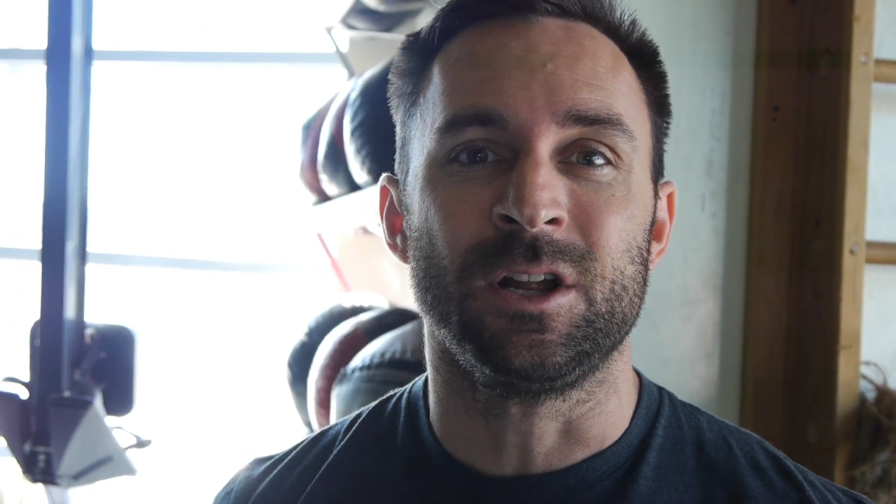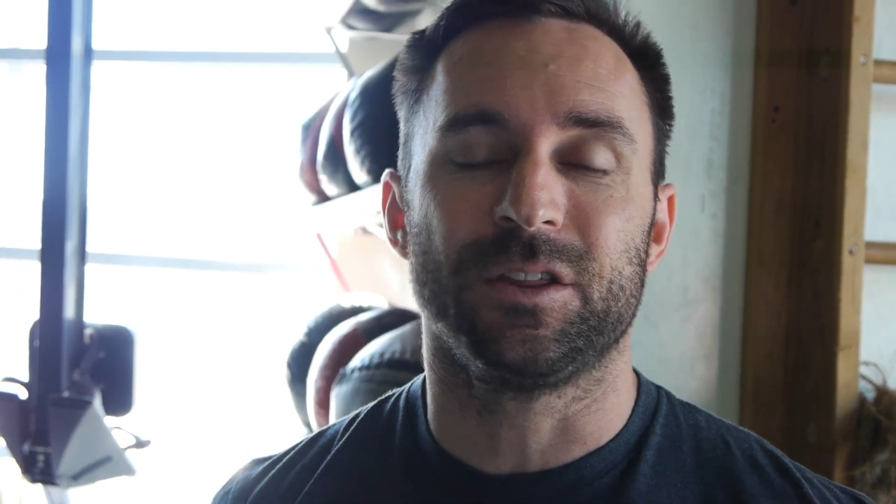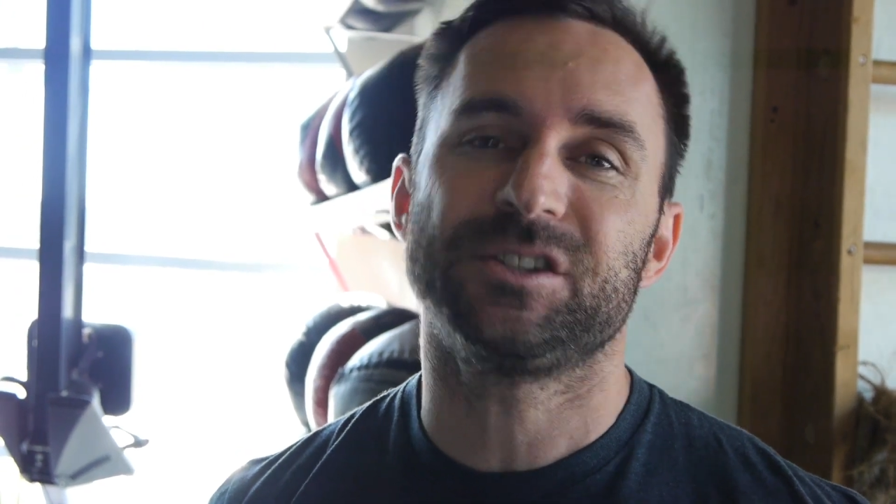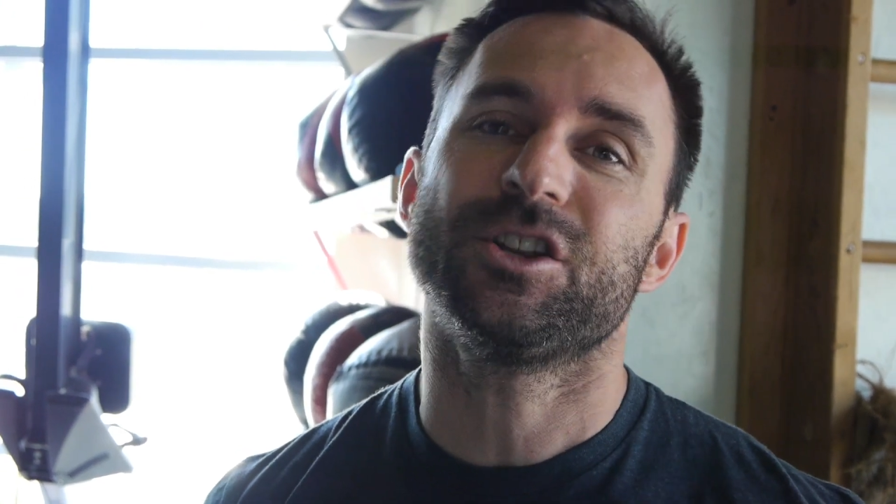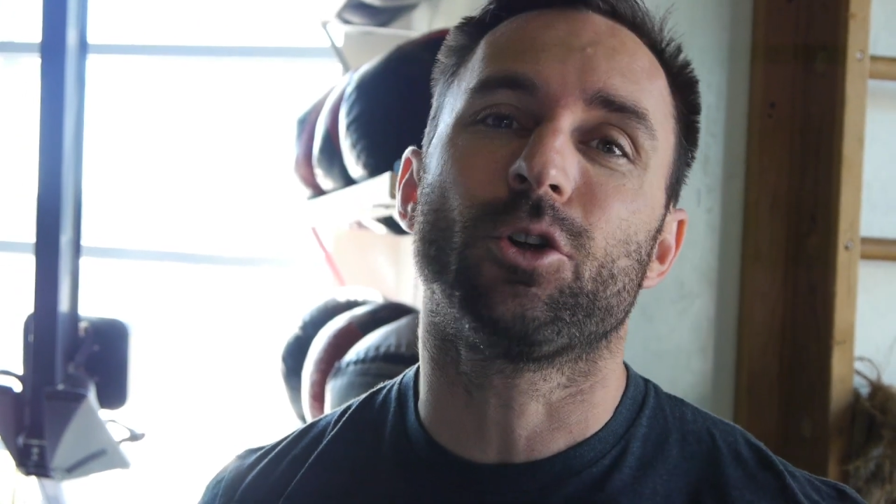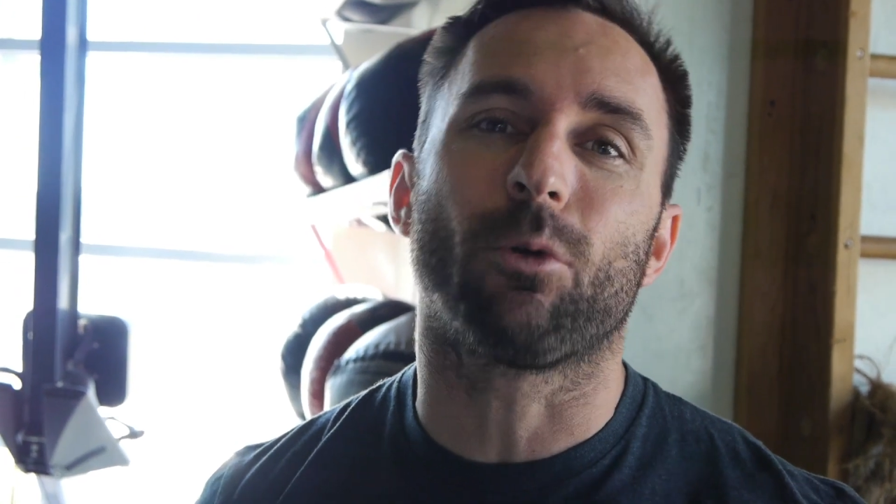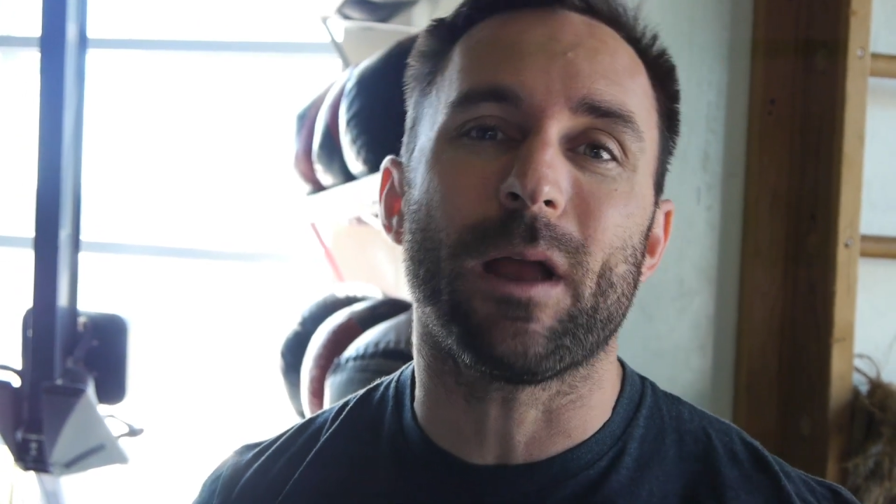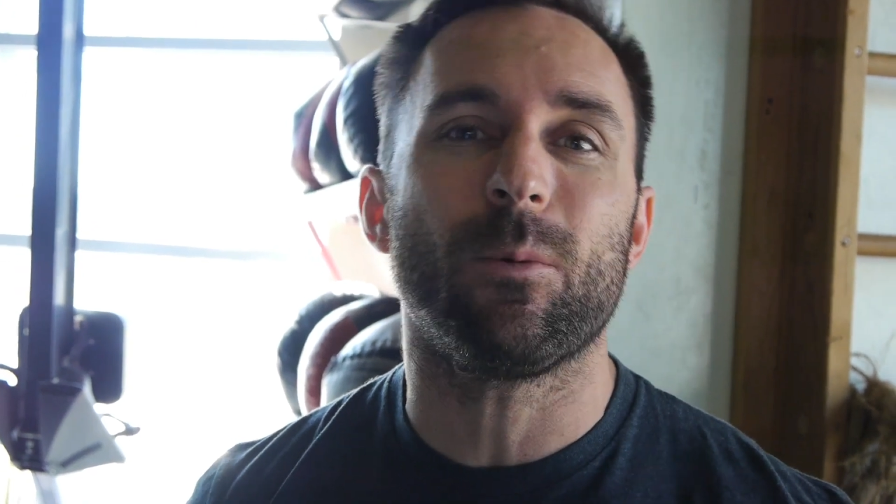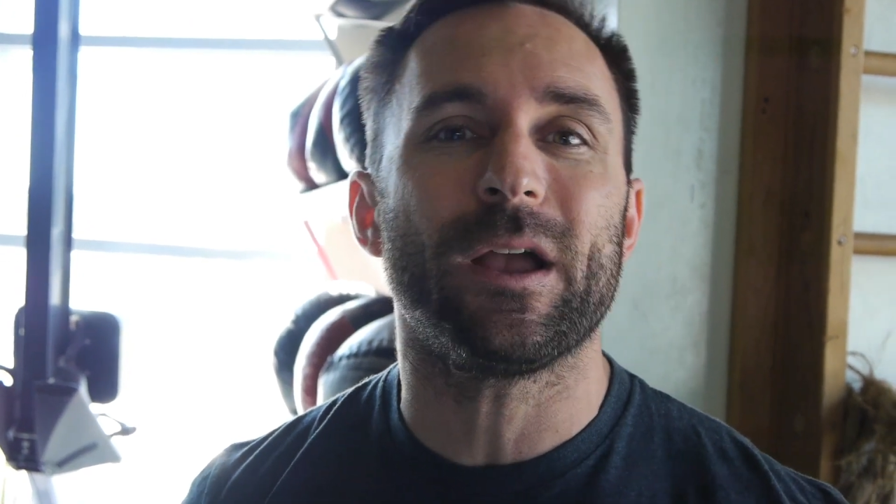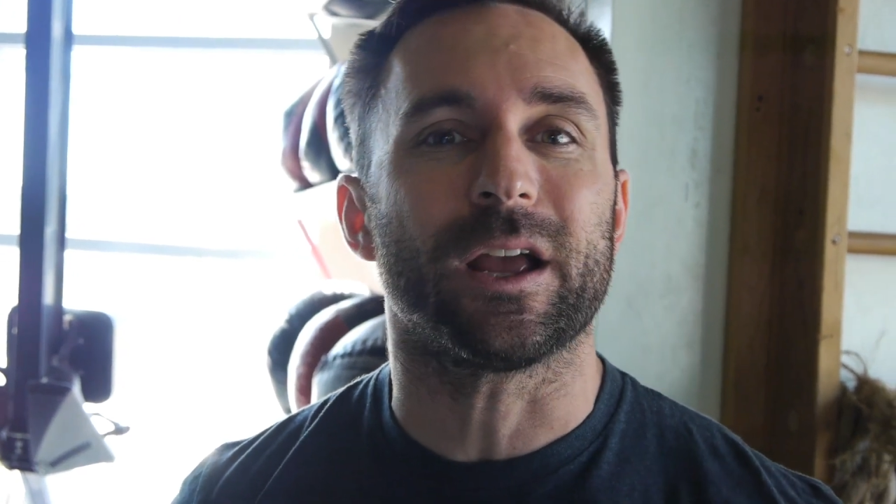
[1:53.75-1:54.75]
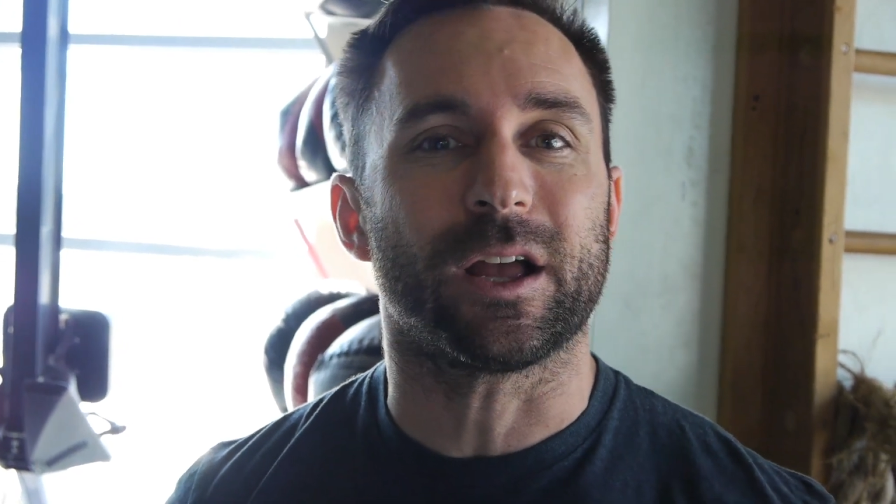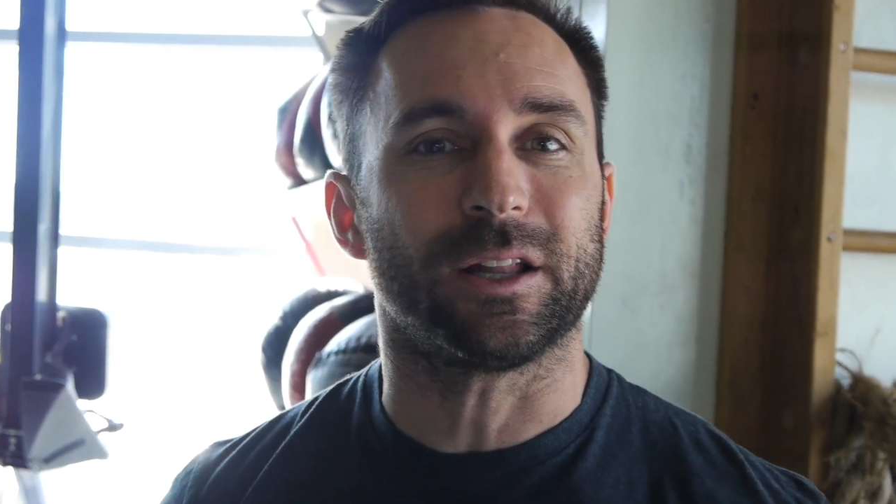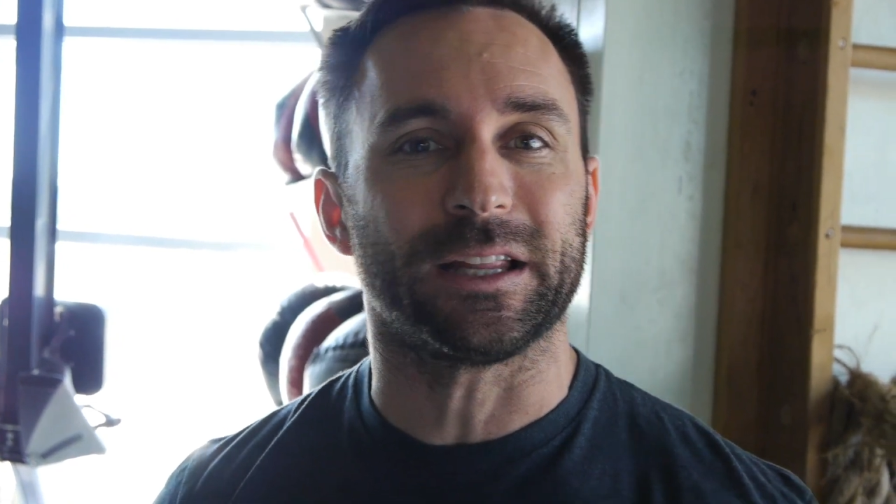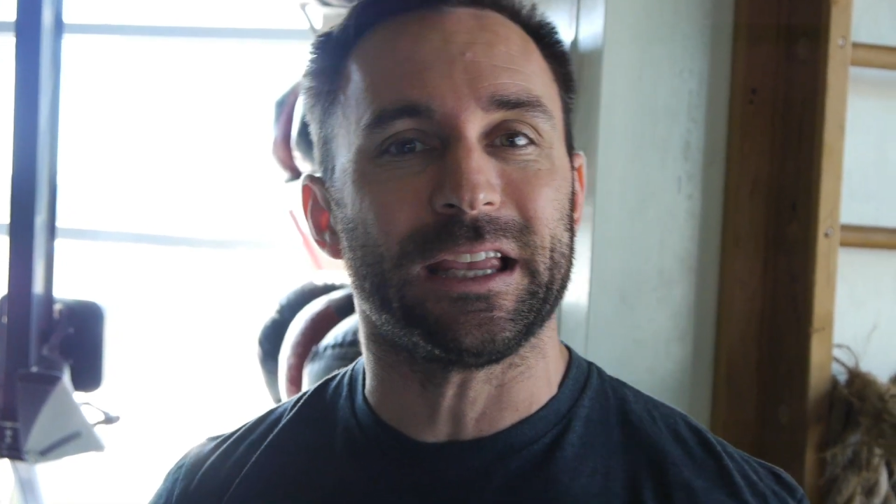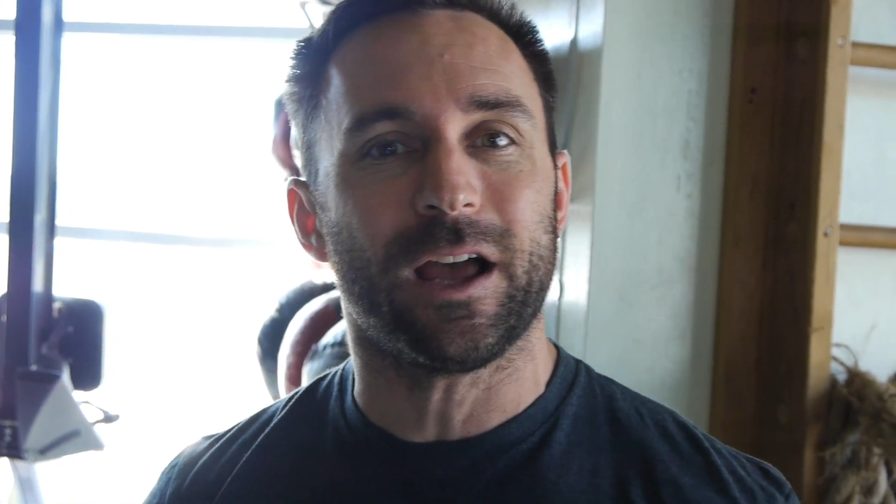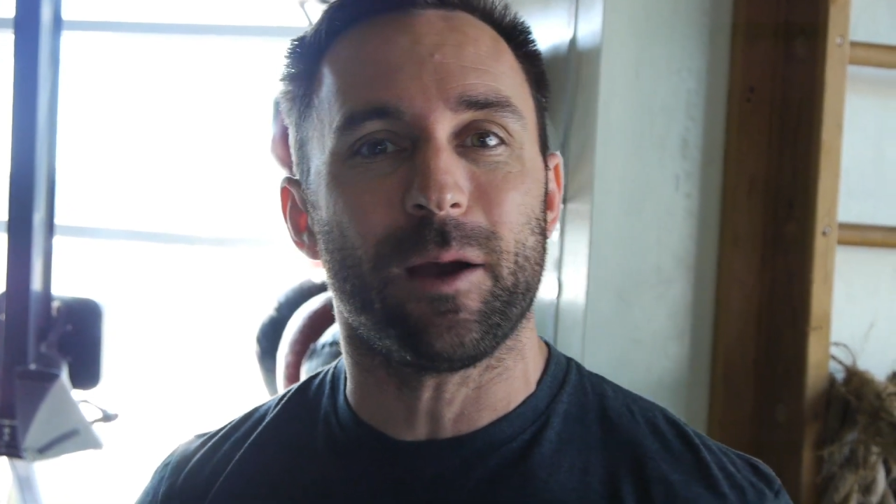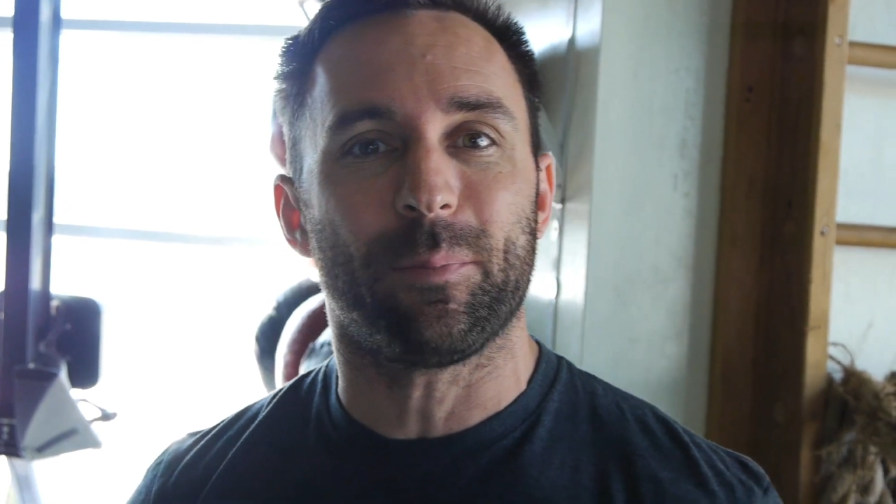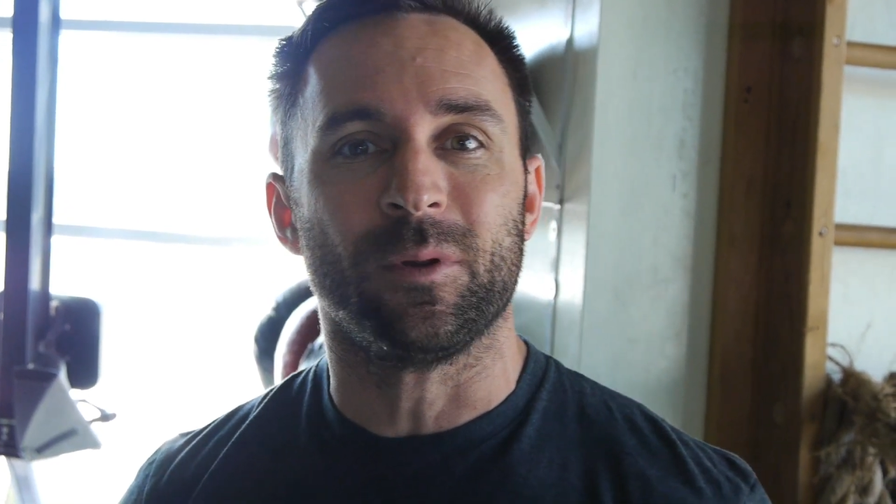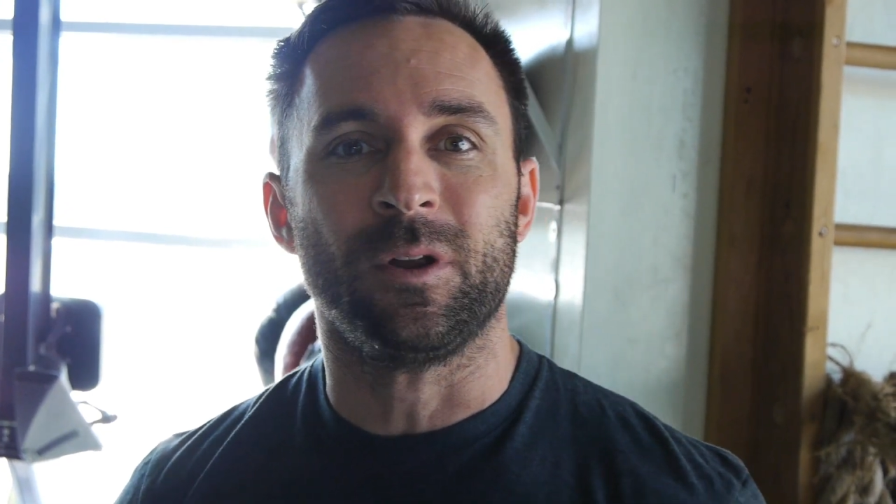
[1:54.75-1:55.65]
This is a great way to clean up